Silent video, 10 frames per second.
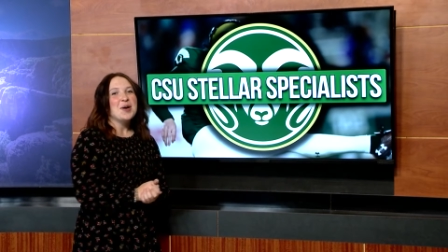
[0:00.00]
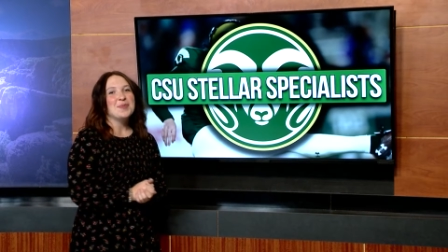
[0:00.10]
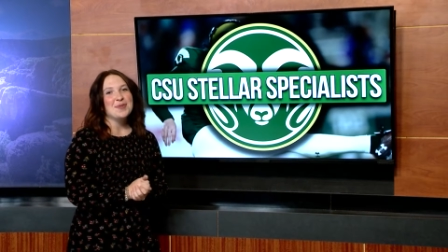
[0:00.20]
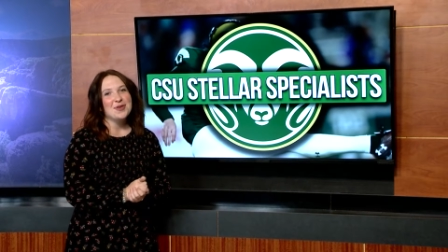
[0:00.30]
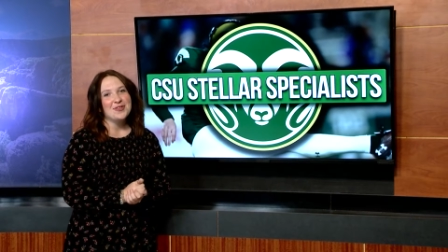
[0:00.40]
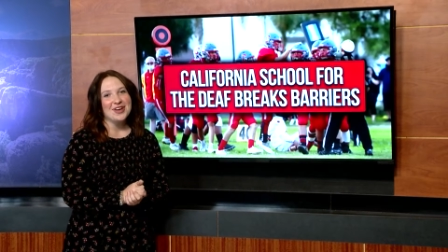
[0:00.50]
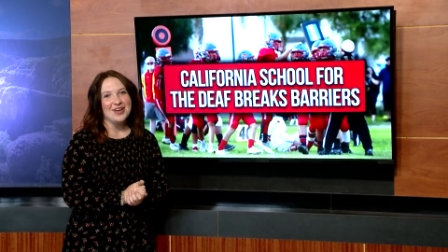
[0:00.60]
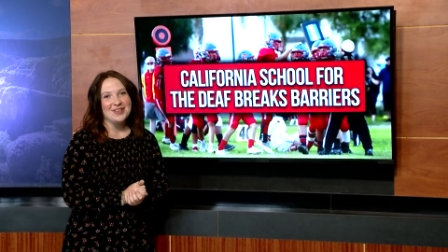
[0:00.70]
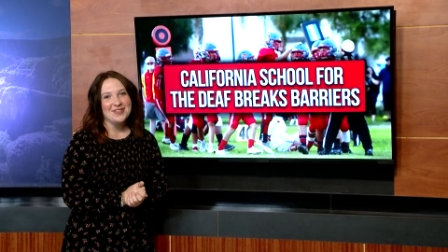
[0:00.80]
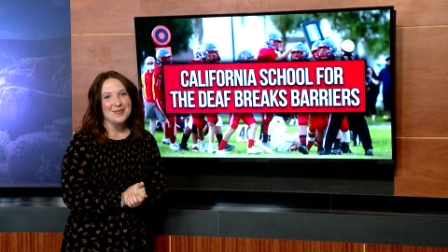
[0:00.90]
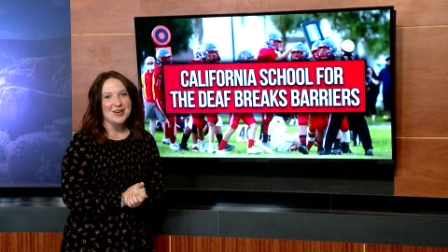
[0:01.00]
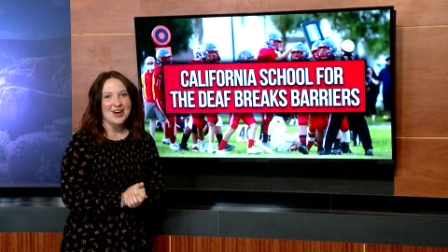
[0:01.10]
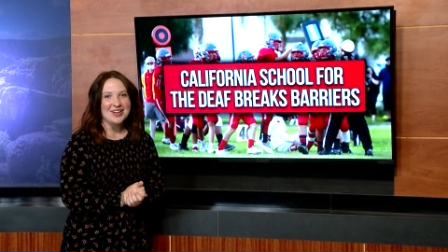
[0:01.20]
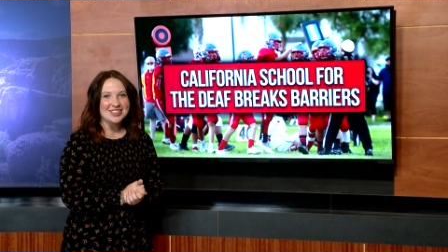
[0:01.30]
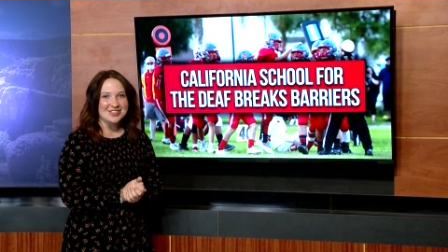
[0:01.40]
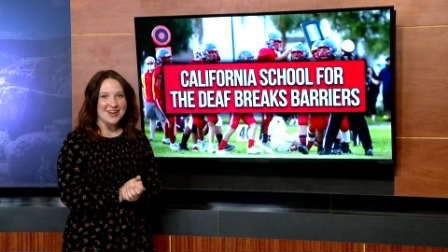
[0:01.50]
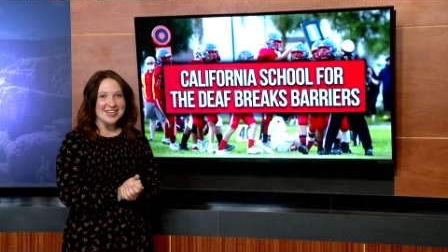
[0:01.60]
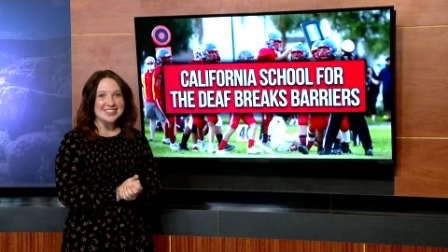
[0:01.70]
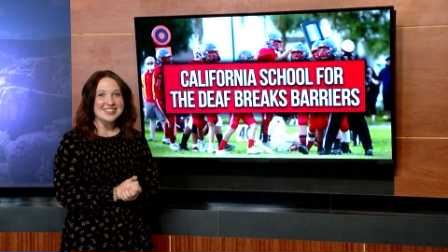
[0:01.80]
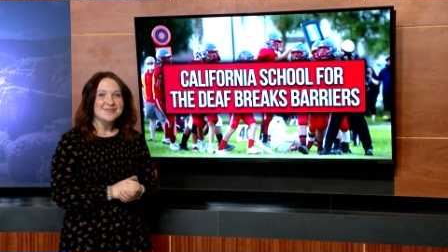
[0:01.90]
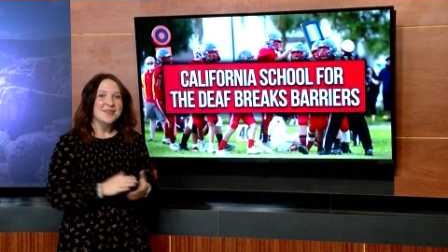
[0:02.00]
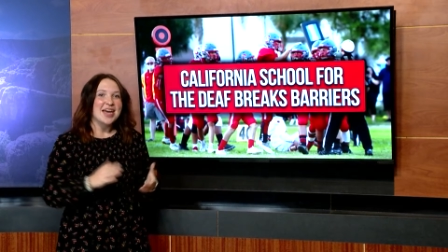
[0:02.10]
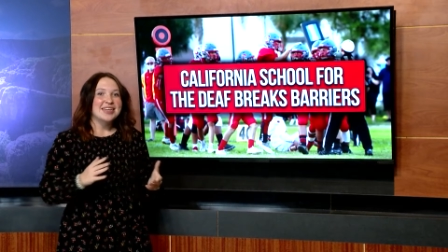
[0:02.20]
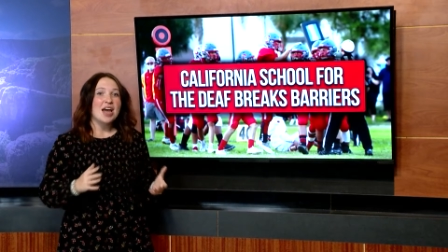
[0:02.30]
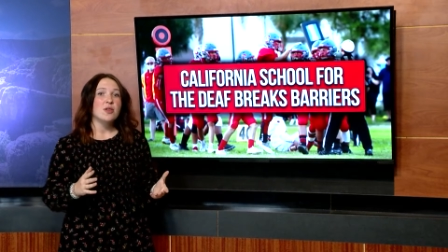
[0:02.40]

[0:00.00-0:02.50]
But moving on from the college ranks, now